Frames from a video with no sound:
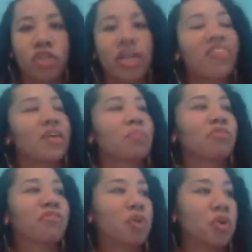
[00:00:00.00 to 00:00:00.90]
And I think
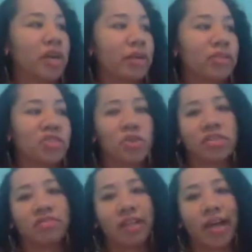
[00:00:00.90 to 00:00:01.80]
before I was sort
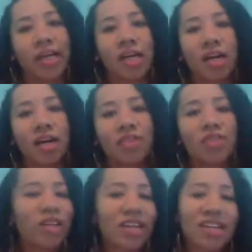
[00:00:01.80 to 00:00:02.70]
of like,
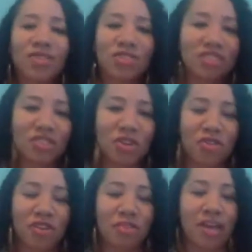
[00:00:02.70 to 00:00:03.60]
like, oh, she's a
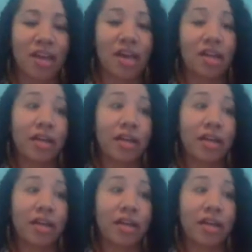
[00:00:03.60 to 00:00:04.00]
girlfriend in my head.